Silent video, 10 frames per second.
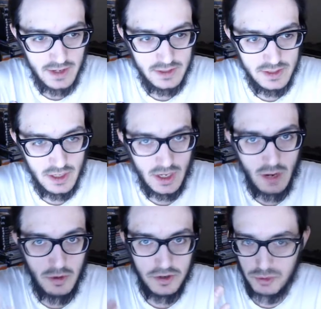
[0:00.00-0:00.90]
and
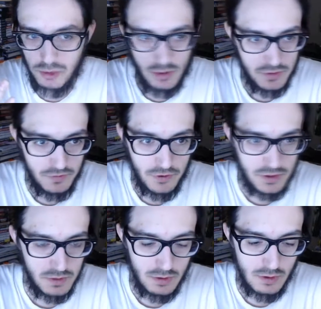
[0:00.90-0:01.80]
uh, camera has problems
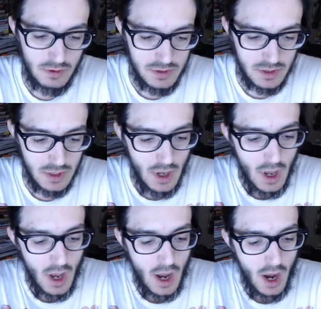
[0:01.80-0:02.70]
with focusing really
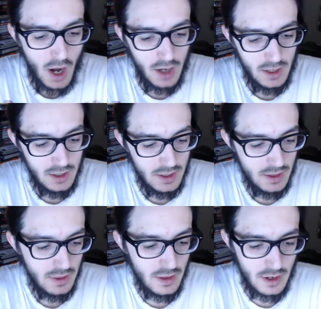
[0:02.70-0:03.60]
closely
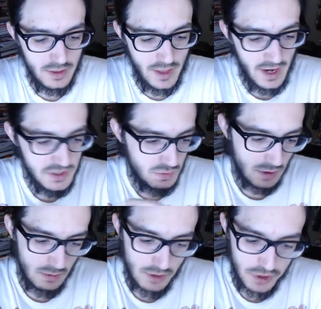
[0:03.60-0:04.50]

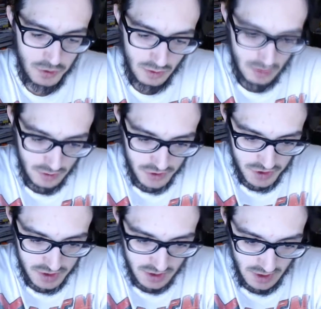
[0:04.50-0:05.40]
that's really, really cool.
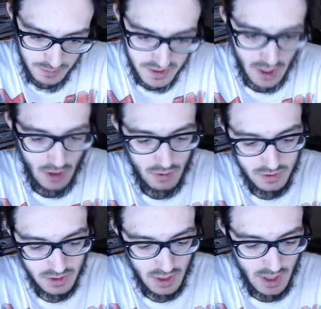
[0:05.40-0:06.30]
It just slips
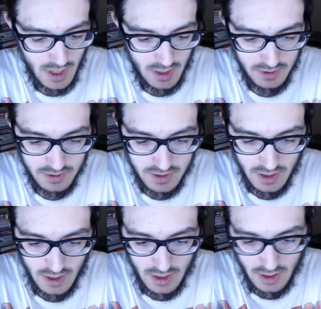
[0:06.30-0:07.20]
out,
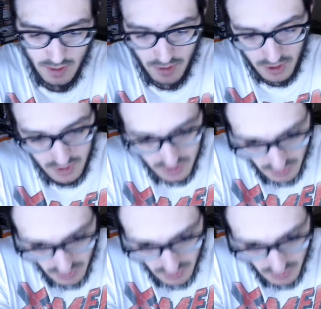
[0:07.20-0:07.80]
and uh, I'm not